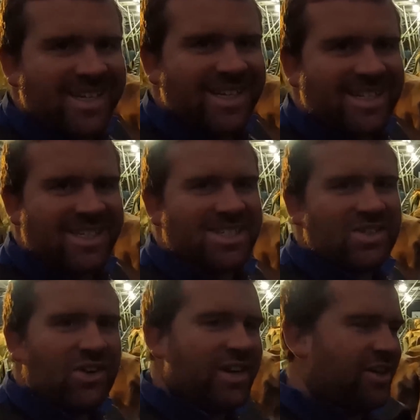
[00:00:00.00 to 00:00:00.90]
It's
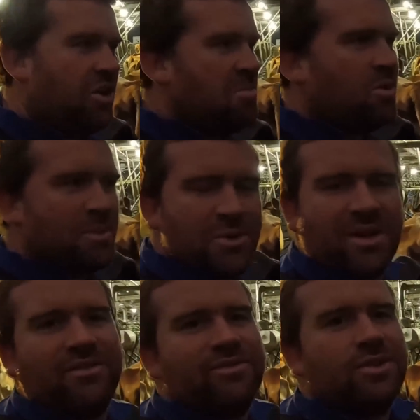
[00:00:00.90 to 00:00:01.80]
exciting. No more
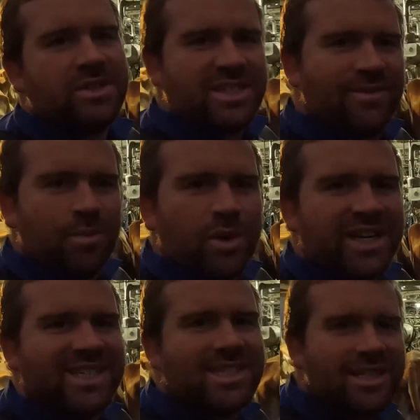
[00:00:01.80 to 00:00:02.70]
milking for 7
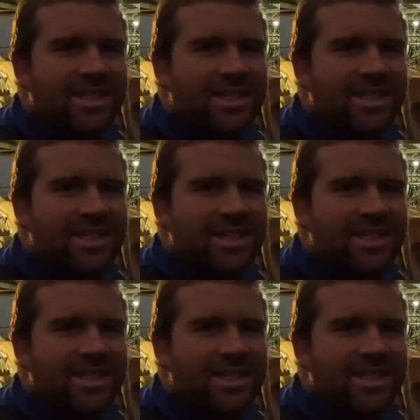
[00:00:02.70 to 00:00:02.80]
weeks.